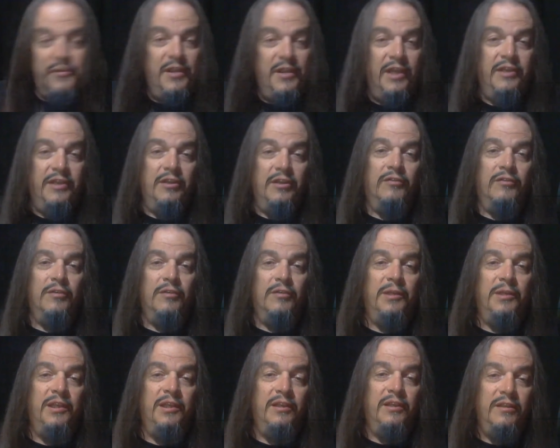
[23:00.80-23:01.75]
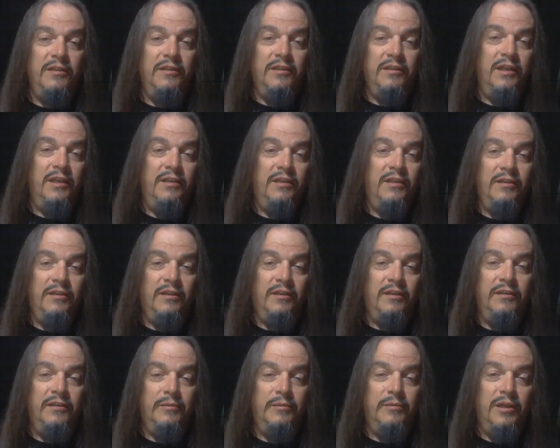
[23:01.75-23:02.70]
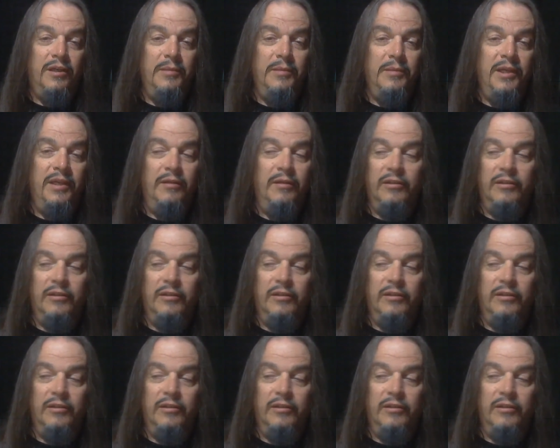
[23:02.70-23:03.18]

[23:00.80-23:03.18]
Thank you all for being on the Ra-Men.